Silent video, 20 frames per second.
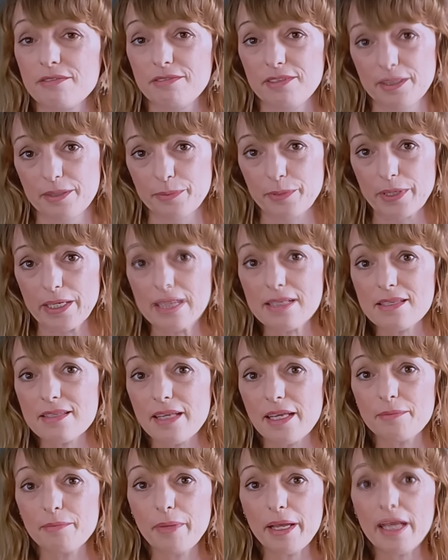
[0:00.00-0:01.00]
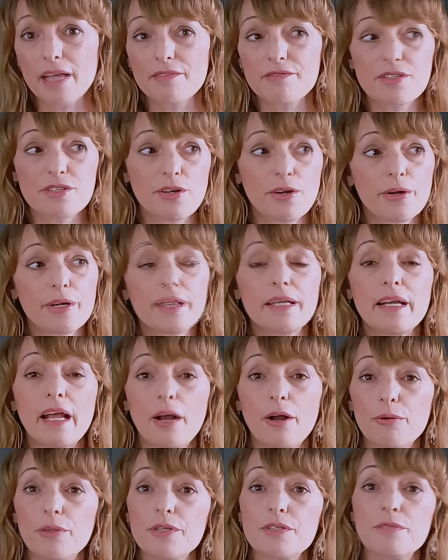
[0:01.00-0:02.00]
of limerence that may have started
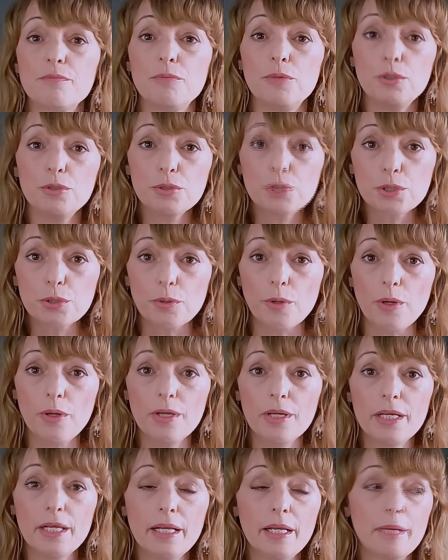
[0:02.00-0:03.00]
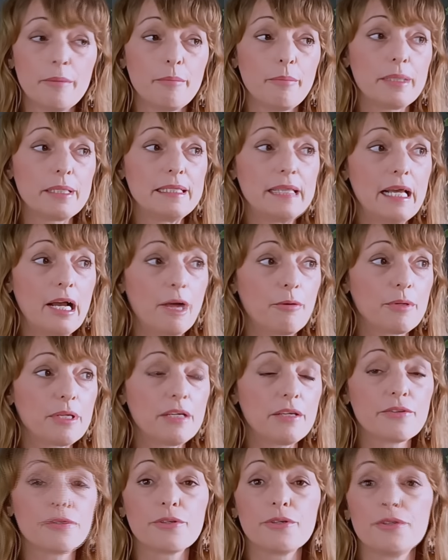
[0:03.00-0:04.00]
out as mutual, but now
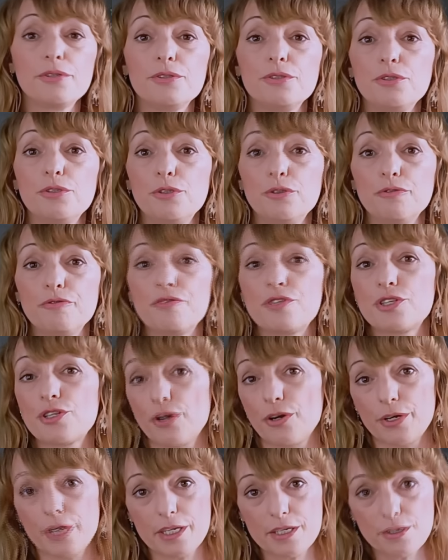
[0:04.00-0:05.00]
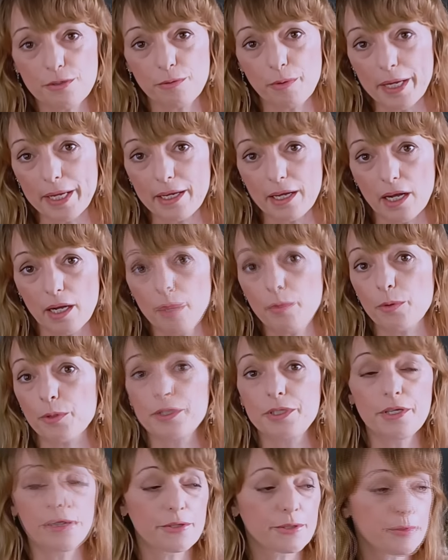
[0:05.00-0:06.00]
either you've started to wake up or
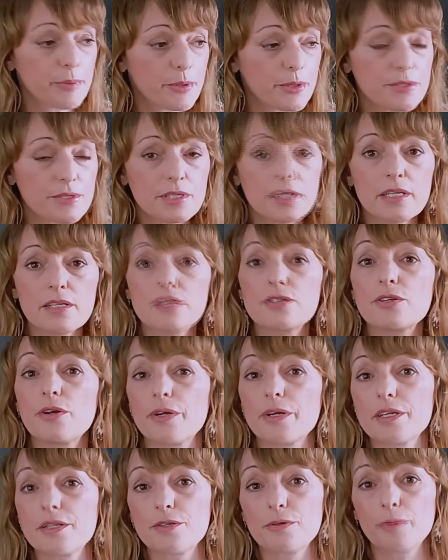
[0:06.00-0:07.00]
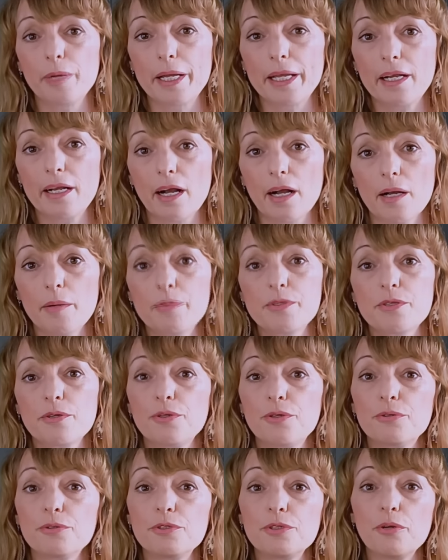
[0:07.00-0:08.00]
the other person has started to wake up, so
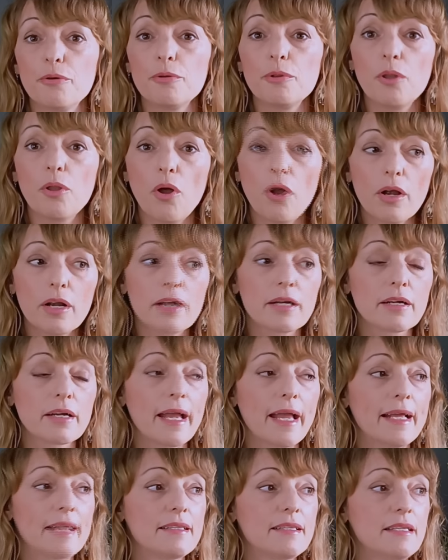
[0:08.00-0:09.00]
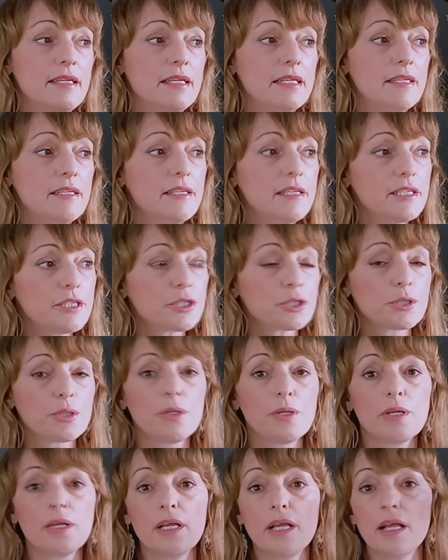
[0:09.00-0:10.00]
you're no longer at the
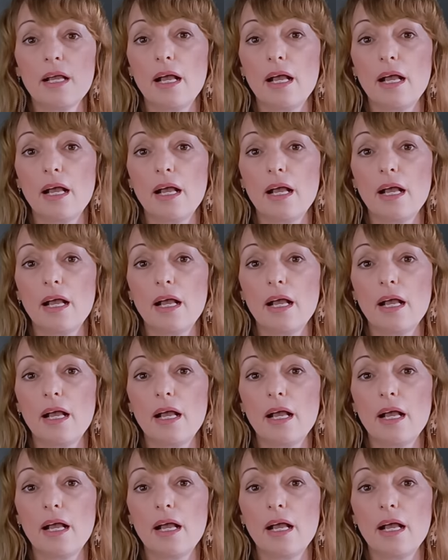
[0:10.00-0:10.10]
initial